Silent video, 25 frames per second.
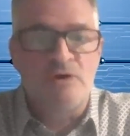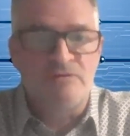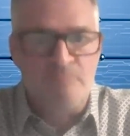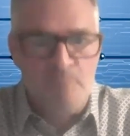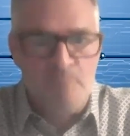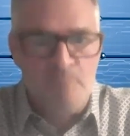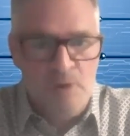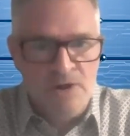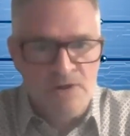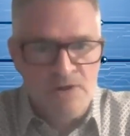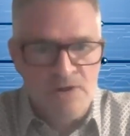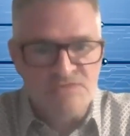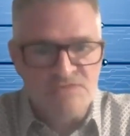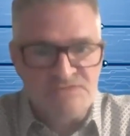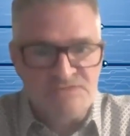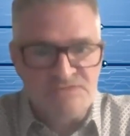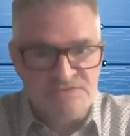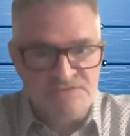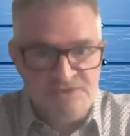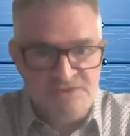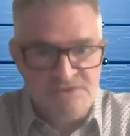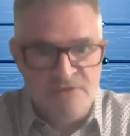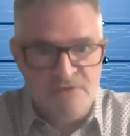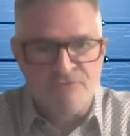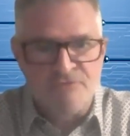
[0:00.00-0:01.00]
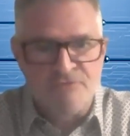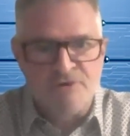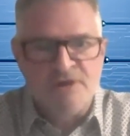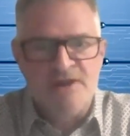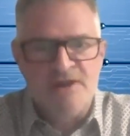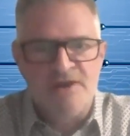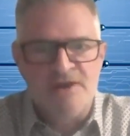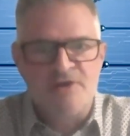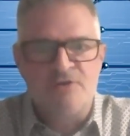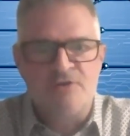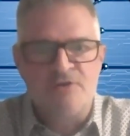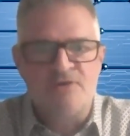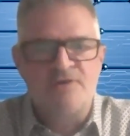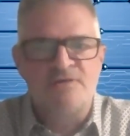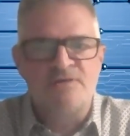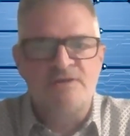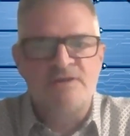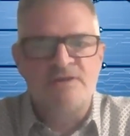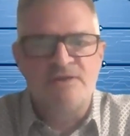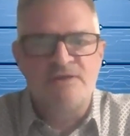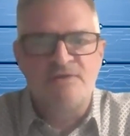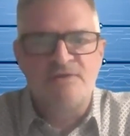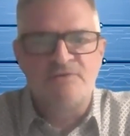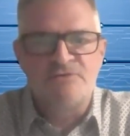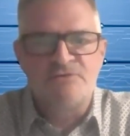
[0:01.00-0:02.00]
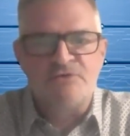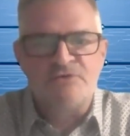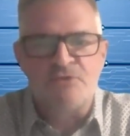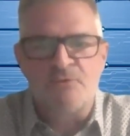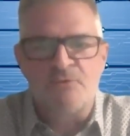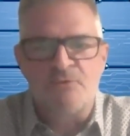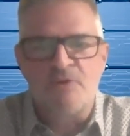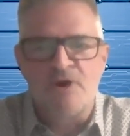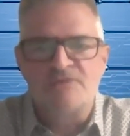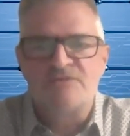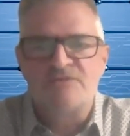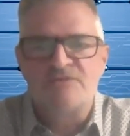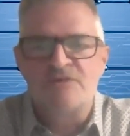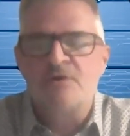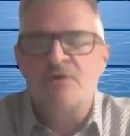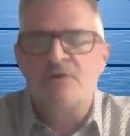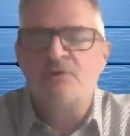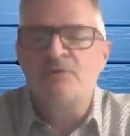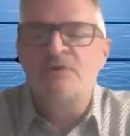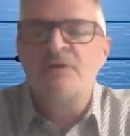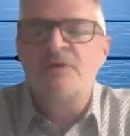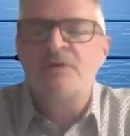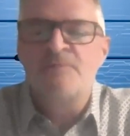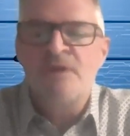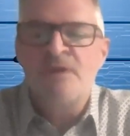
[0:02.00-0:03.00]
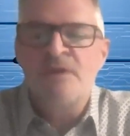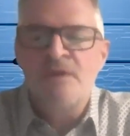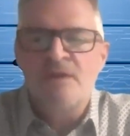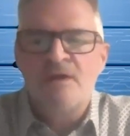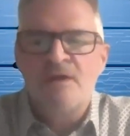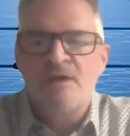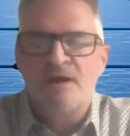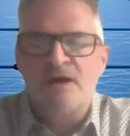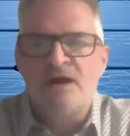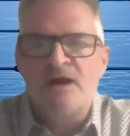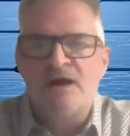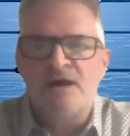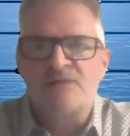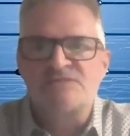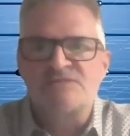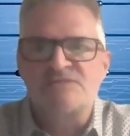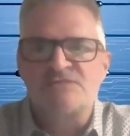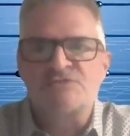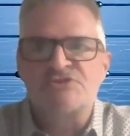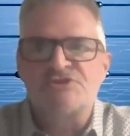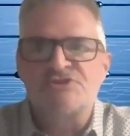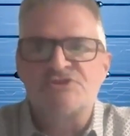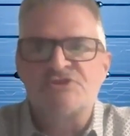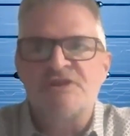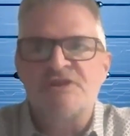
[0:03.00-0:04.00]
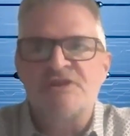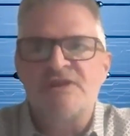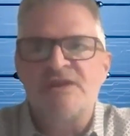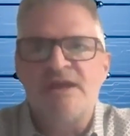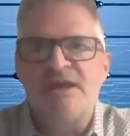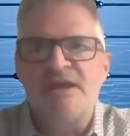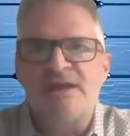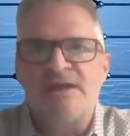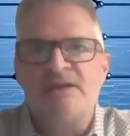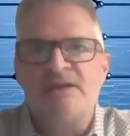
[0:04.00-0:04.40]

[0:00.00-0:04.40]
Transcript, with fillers: of Mars Discovery here in Toronto. So she